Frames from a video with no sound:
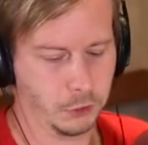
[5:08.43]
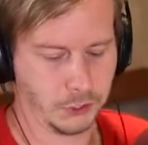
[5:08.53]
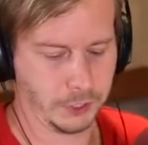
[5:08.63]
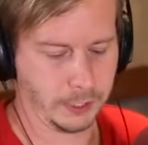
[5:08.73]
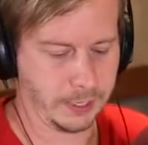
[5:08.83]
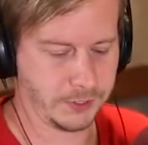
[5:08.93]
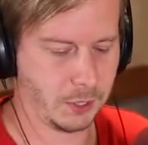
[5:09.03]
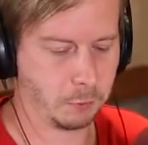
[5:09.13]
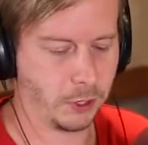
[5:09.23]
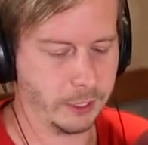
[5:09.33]
just to kind of
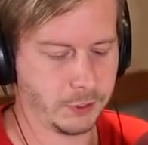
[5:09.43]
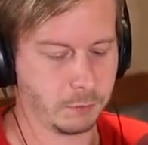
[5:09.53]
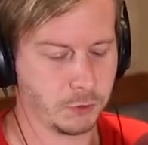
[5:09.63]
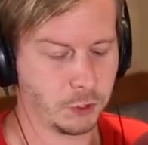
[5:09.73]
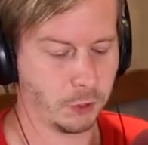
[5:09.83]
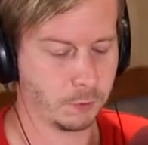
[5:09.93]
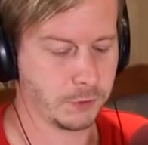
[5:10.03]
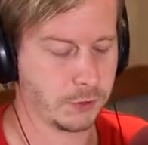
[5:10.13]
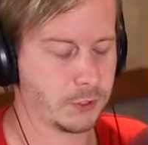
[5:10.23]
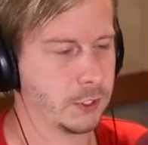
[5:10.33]
separate out some
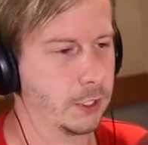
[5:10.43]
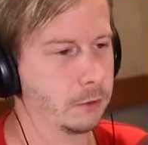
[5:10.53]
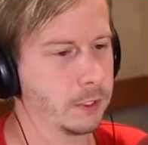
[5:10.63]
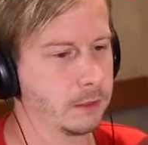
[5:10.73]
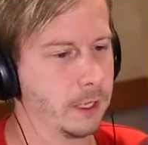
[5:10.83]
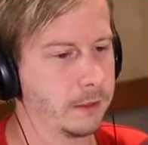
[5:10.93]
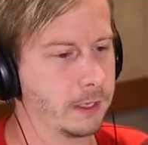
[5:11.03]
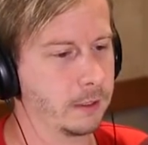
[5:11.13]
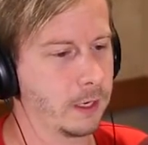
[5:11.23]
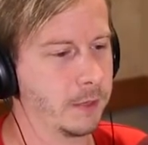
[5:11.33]
terms, I
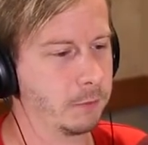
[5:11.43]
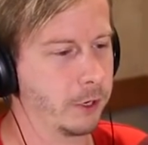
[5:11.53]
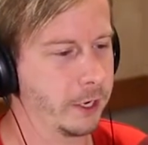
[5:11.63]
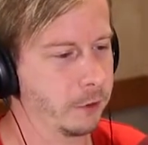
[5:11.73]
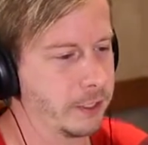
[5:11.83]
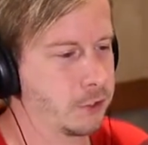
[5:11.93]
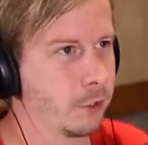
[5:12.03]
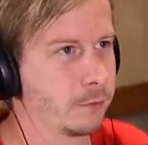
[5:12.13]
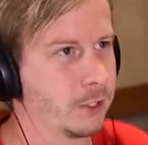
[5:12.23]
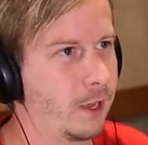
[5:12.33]
think a lot of people hear these
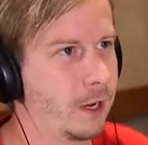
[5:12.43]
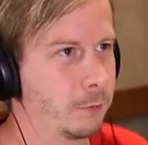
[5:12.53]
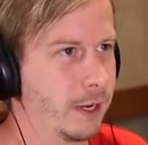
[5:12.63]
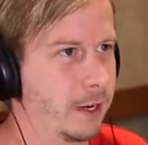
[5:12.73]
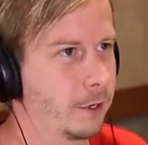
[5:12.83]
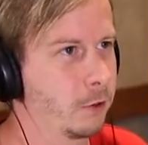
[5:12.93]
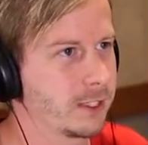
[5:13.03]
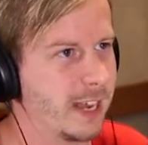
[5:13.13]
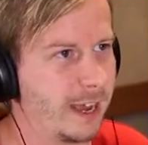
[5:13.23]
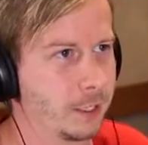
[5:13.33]
terms a lot, and you may not know
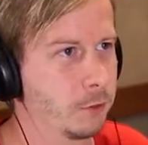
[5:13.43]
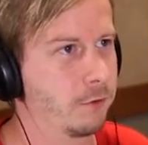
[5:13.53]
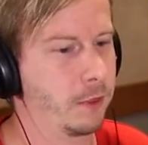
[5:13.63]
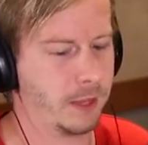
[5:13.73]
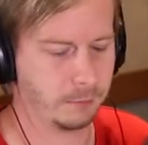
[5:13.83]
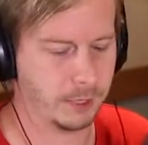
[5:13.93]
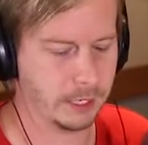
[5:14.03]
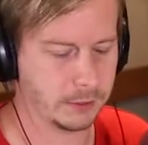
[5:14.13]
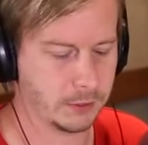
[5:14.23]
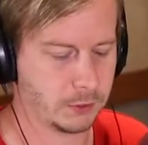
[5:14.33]
exactly what everything
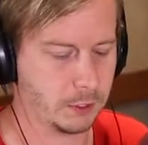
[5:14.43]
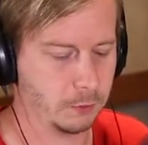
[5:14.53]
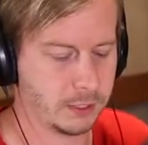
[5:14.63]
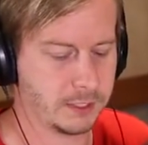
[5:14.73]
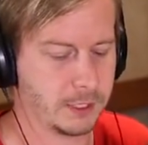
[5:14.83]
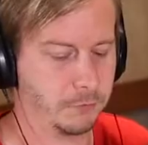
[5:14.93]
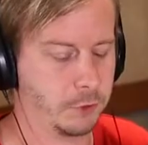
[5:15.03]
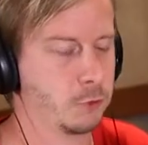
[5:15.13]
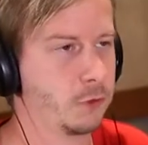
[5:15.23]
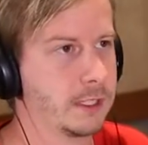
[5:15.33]
means. What's the
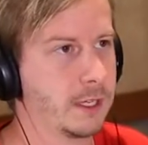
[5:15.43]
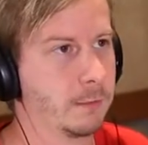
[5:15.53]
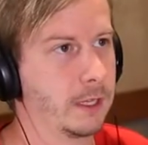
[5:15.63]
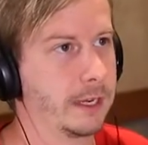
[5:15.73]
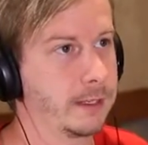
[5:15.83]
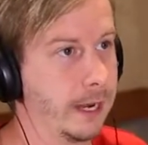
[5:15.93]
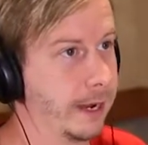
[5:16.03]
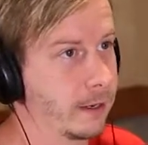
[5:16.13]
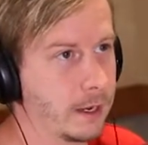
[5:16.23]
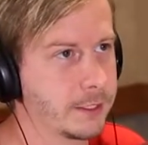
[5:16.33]
difference between something like a
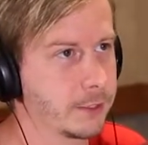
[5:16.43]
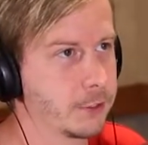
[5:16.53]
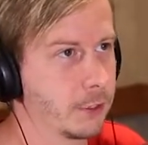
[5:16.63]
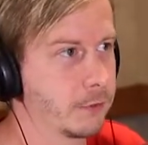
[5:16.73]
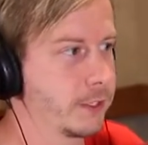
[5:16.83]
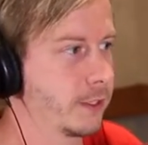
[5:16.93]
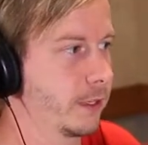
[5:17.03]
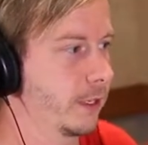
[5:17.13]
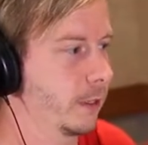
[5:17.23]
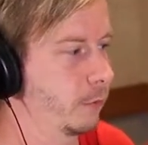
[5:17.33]
diagnostic service
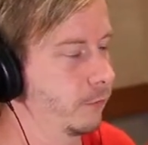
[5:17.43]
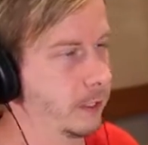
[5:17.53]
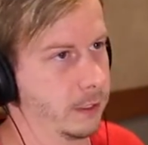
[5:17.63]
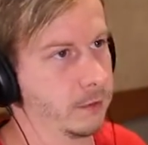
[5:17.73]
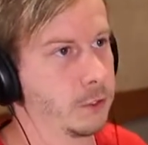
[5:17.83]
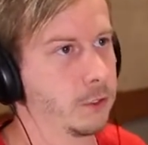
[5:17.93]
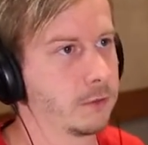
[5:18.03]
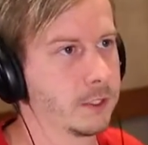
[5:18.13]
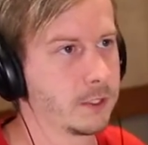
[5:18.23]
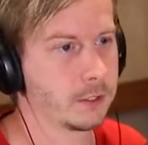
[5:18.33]
and then a preventative
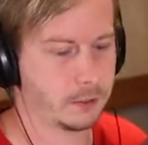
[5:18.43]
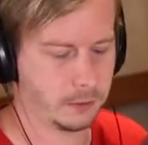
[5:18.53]
service?